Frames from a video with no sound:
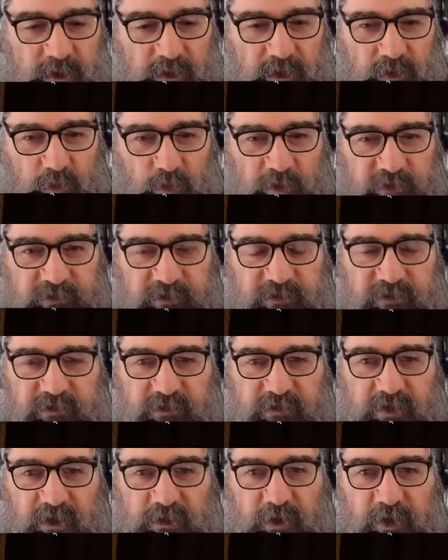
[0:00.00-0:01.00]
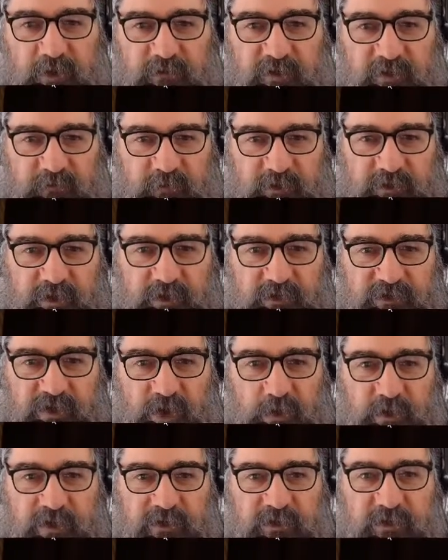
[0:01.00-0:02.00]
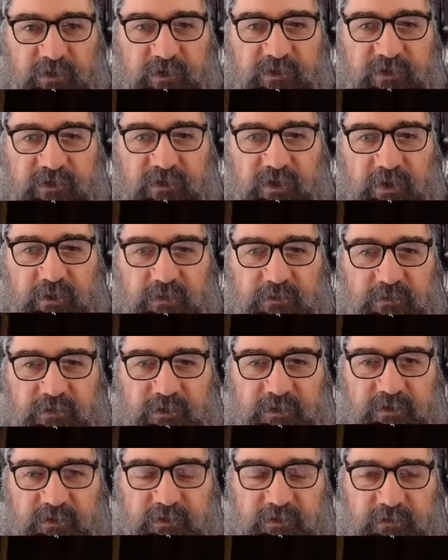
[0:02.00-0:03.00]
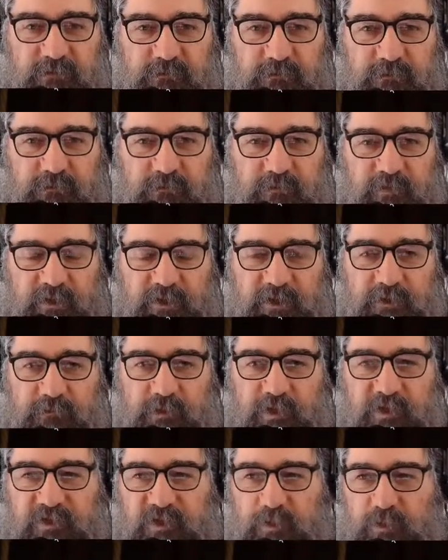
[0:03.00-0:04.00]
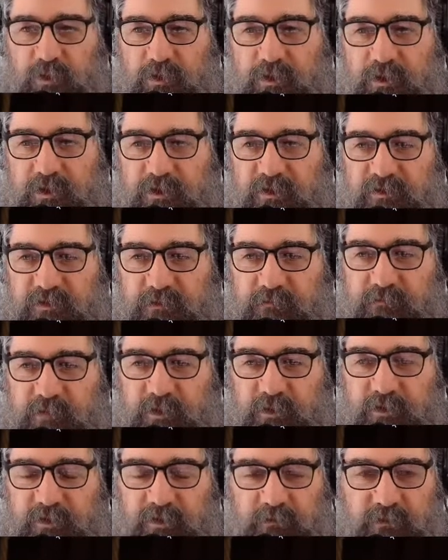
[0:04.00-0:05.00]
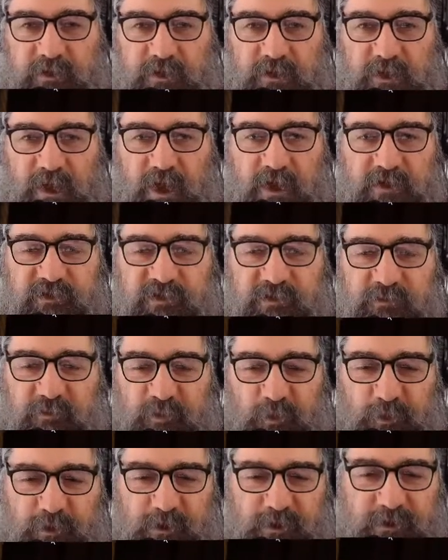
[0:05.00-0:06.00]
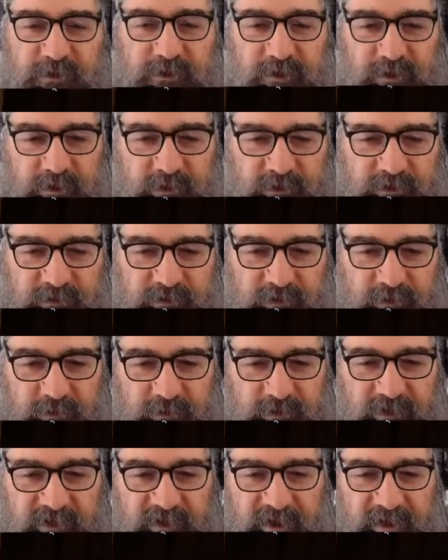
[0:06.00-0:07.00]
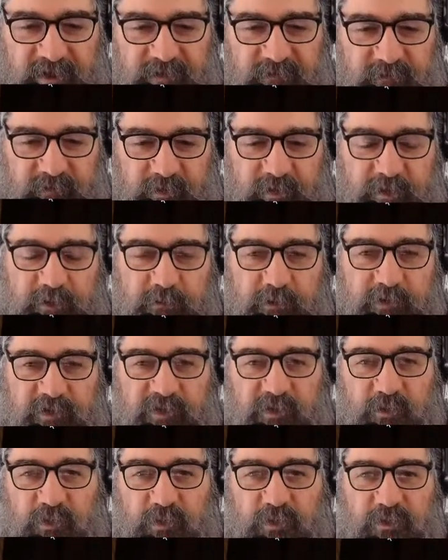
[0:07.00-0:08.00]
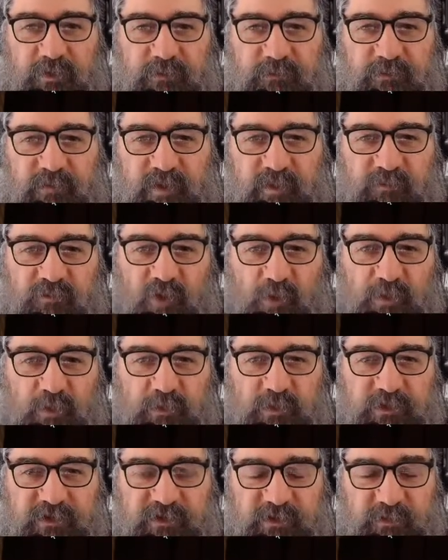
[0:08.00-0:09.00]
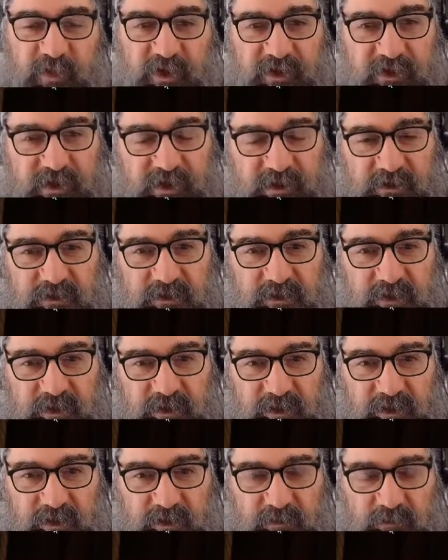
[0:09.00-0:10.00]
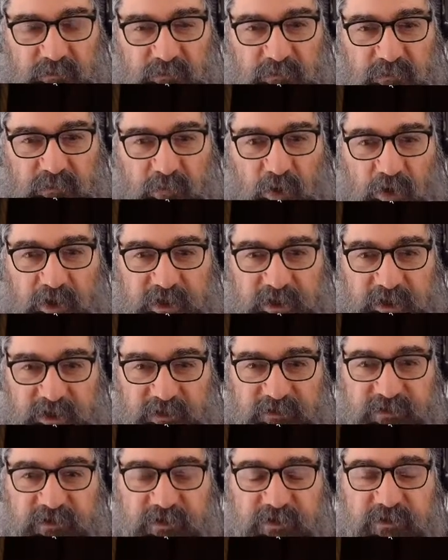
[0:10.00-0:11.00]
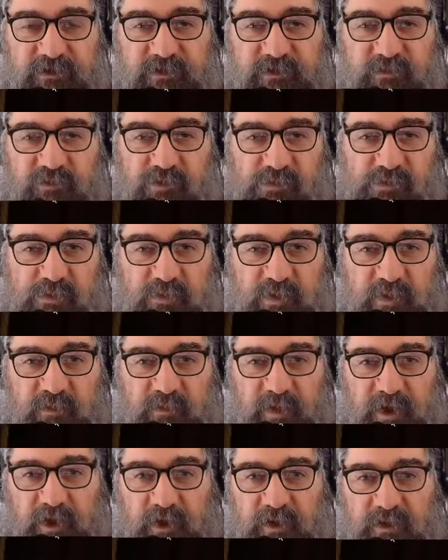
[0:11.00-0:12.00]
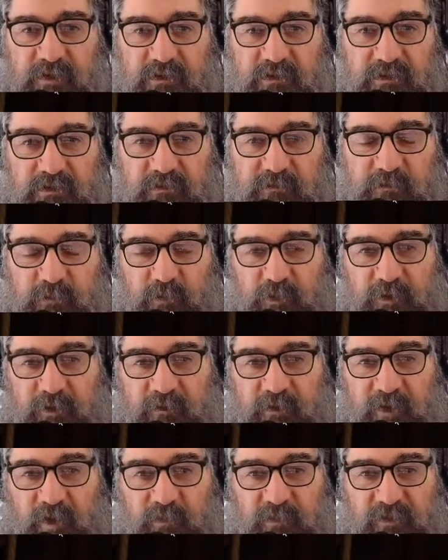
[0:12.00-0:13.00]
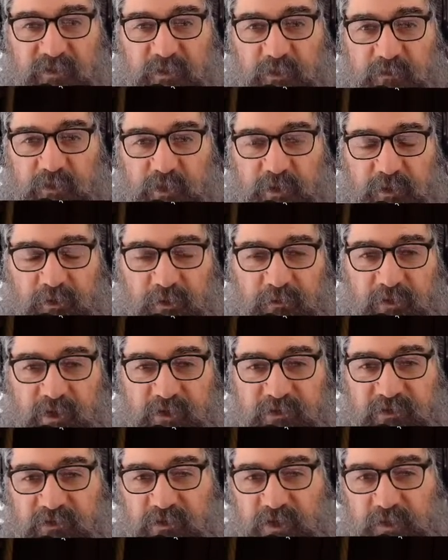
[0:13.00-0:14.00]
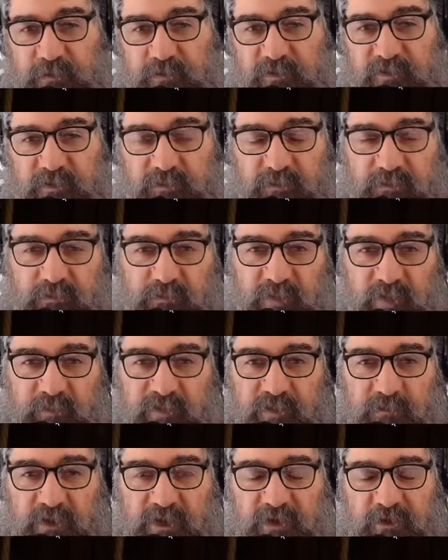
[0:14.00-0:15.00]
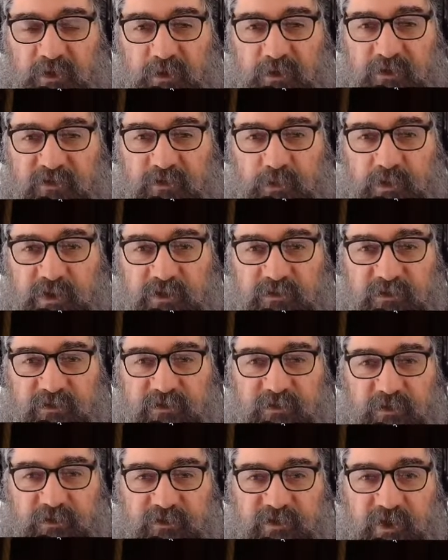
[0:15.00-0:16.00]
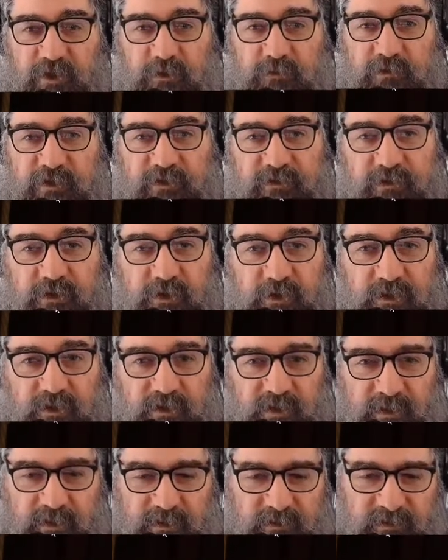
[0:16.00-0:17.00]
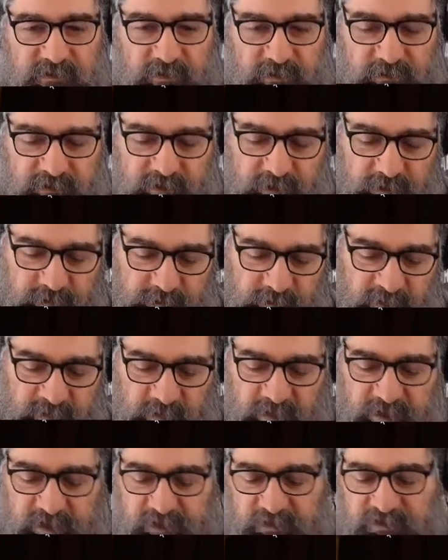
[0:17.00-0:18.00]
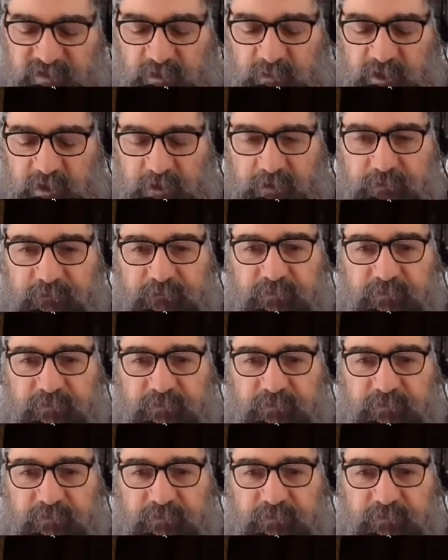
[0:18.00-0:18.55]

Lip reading: which a lot of effort does go into this, so that's fairly reasonable, and it is a relatively large employer, so again, fairly reasonable. They're probably spending, my guess is, probably about, from what numbers I've heard on their streams, maybe $1 million a week just on salaries. So they got to rake money in somehow.